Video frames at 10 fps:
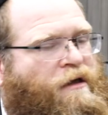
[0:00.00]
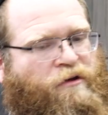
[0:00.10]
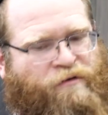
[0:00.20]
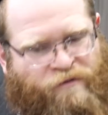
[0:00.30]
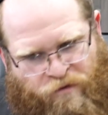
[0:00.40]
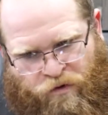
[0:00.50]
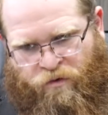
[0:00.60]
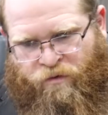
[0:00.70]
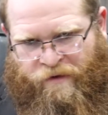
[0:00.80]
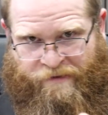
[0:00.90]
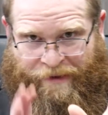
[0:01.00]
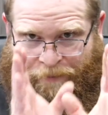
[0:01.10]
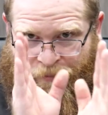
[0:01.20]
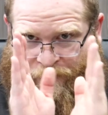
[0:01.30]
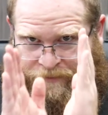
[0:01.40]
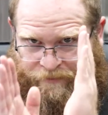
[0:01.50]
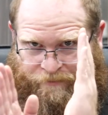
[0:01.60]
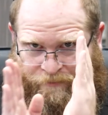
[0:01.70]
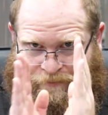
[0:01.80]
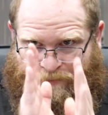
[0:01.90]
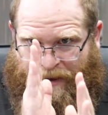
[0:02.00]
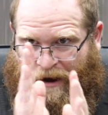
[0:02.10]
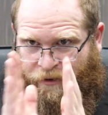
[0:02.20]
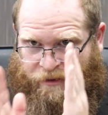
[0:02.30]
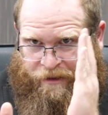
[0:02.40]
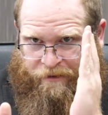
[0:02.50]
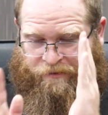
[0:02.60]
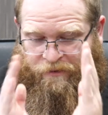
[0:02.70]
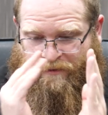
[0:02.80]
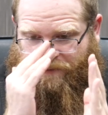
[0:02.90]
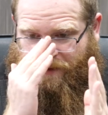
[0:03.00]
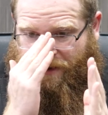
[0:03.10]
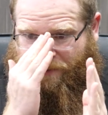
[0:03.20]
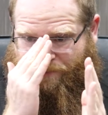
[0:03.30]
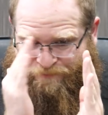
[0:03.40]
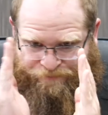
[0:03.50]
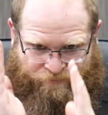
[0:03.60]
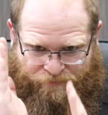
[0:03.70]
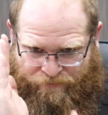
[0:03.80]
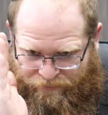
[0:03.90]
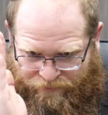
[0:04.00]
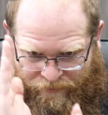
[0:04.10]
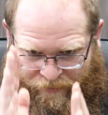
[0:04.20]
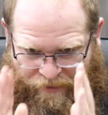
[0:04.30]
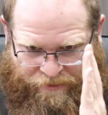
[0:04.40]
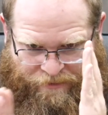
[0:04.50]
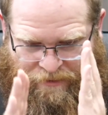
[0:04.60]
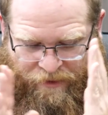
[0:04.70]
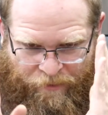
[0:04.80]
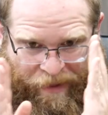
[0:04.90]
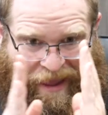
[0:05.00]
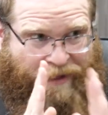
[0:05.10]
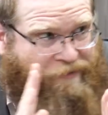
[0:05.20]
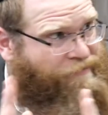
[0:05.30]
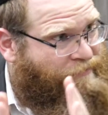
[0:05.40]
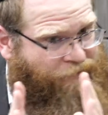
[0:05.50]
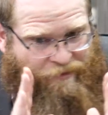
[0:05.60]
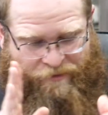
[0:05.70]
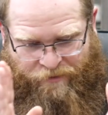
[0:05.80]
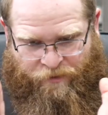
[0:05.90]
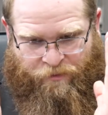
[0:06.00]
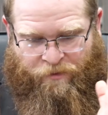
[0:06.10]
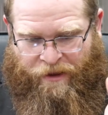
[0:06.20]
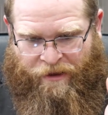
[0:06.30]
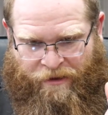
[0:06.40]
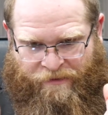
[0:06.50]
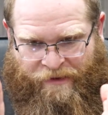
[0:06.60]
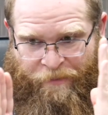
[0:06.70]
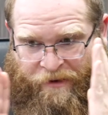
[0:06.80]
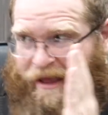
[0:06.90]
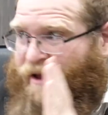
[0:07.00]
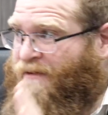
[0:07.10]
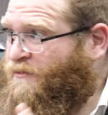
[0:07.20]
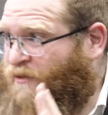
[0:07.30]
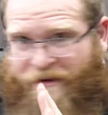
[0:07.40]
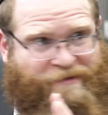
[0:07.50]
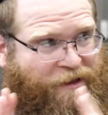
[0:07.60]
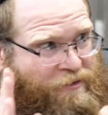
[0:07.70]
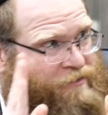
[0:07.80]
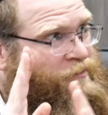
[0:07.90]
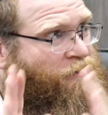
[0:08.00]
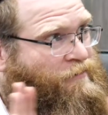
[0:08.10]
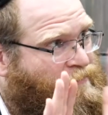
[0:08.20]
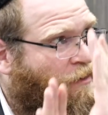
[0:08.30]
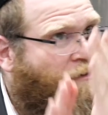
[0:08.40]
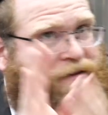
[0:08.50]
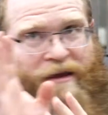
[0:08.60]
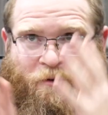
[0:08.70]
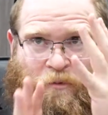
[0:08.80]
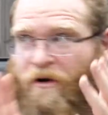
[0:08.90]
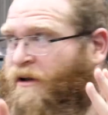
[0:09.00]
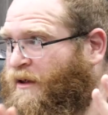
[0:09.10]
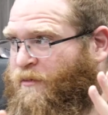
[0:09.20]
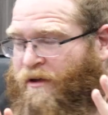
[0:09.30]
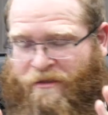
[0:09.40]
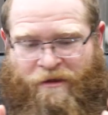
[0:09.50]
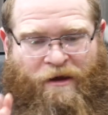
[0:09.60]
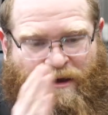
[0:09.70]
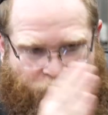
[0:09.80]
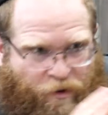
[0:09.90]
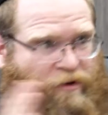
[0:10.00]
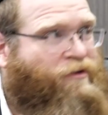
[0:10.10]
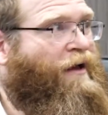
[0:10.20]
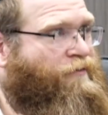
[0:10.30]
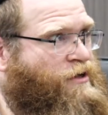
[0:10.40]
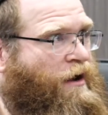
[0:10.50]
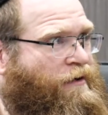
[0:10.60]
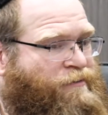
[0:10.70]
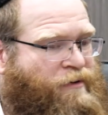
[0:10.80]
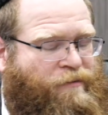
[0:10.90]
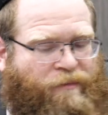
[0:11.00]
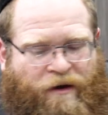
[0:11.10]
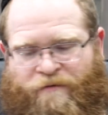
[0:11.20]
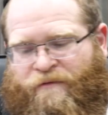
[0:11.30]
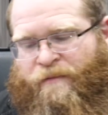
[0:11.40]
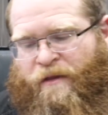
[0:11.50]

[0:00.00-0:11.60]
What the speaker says: There's two separate, parallel sort of paths, or two separate constructs that you're sort of building and working with when you daven Shachris, Mincha, Ma'ariv.